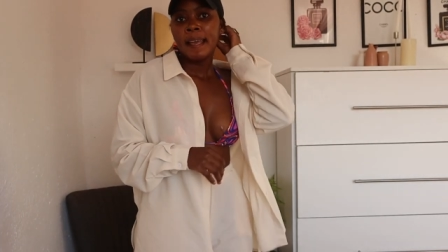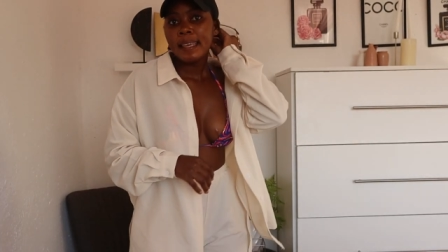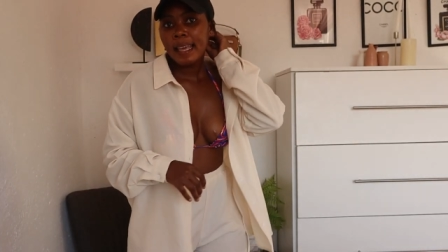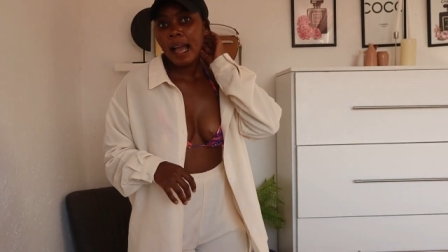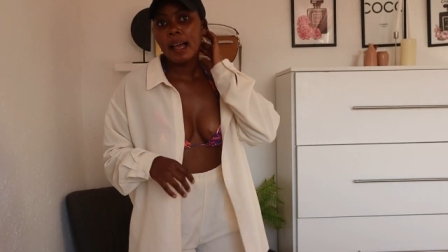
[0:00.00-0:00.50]

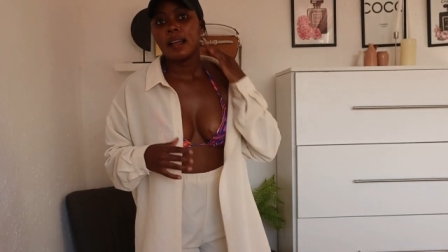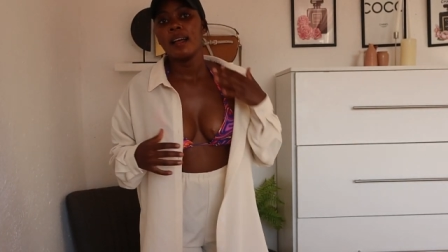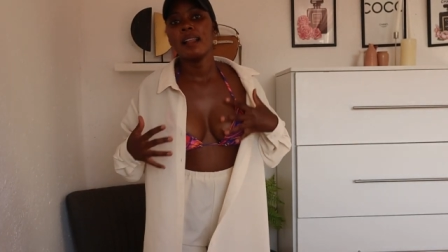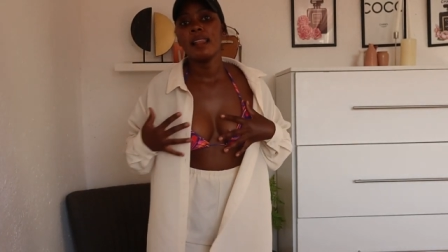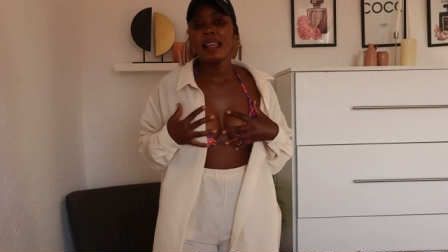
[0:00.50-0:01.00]
yeah,
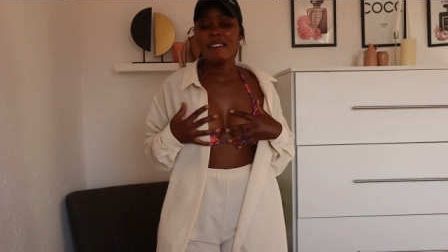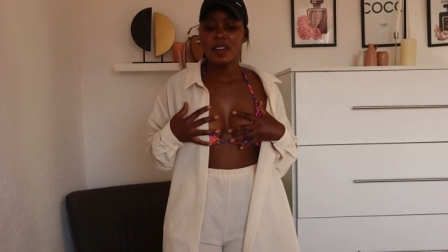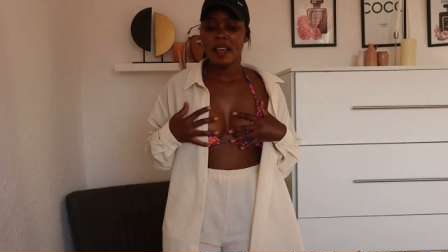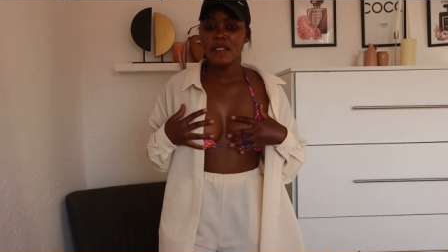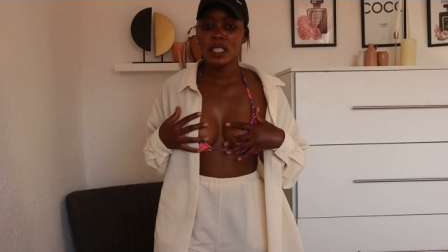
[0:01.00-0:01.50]
love
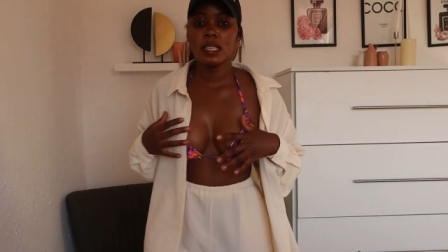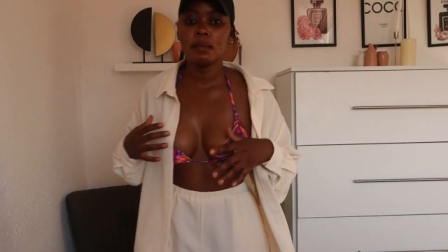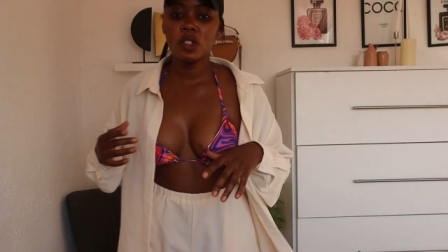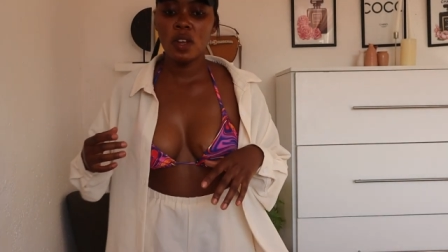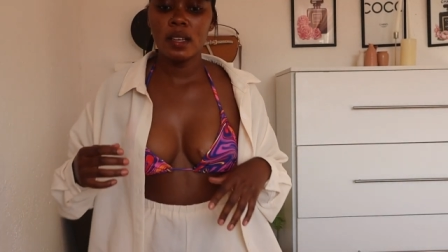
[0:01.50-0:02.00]
it. Let
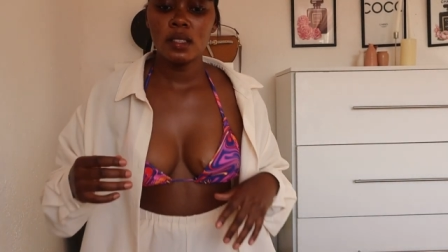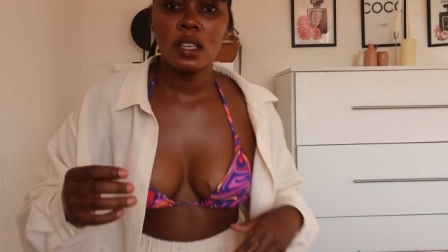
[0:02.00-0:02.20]
me try and